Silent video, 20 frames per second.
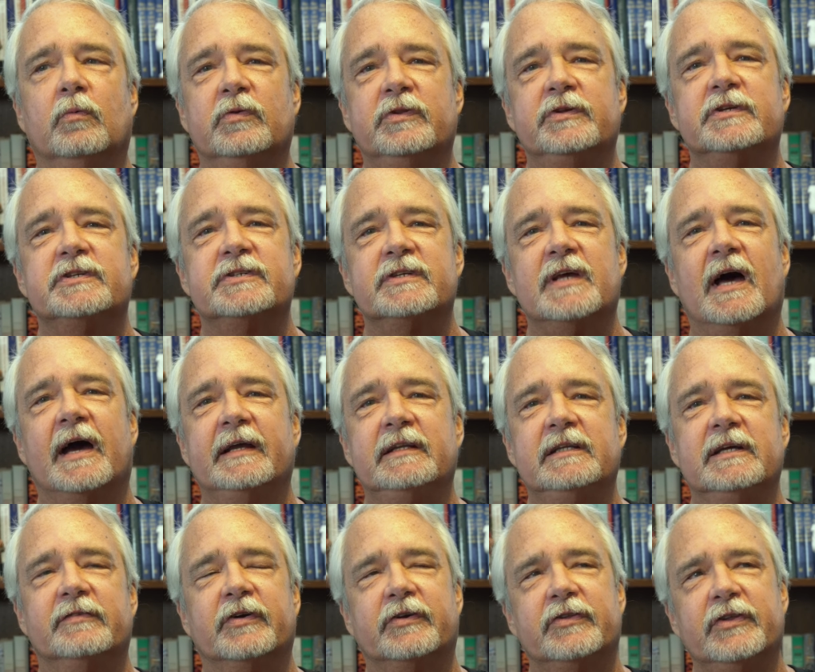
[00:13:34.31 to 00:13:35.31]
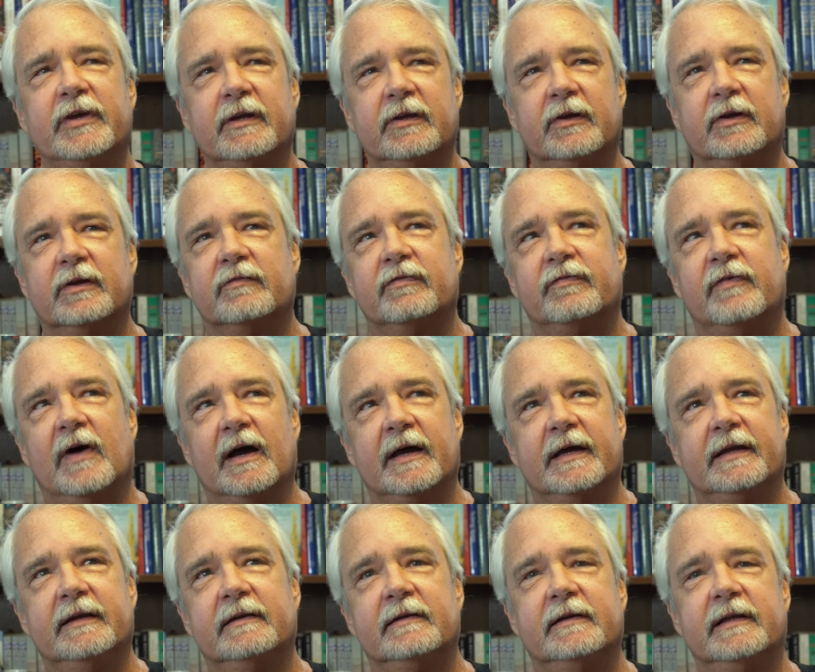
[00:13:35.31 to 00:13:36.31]
this scientific thing you can
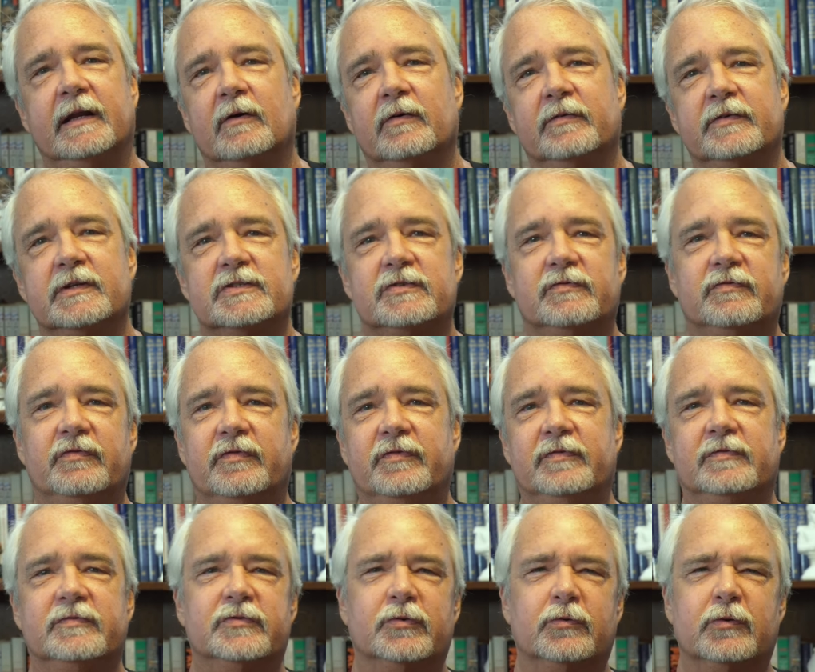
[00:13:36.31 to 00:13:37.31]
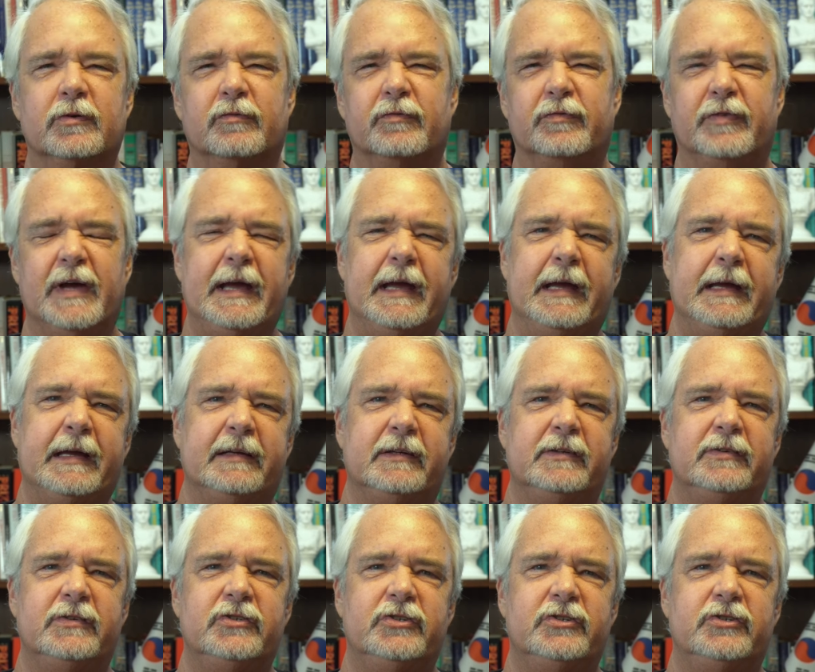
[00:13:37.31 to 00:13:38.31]
find, you know, in this sort of vague,